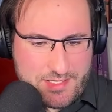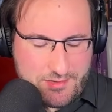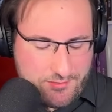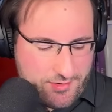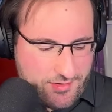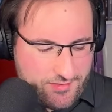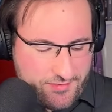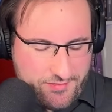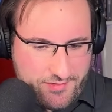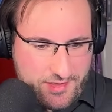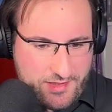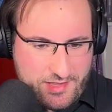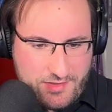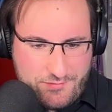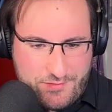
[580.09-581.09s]
curious
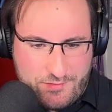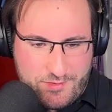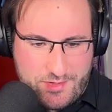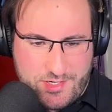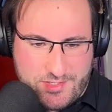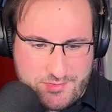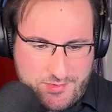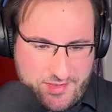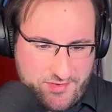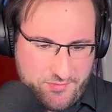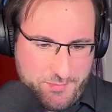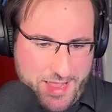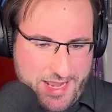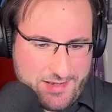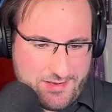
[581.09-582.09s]
if you wanted to
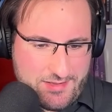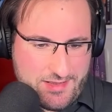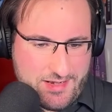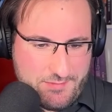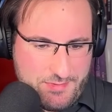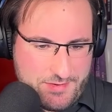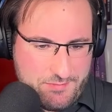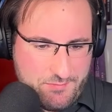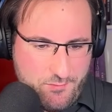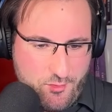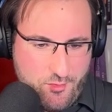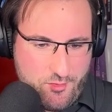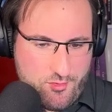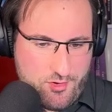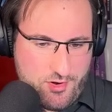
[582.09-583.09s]
expand a little bit
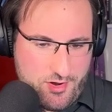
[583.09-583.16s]
more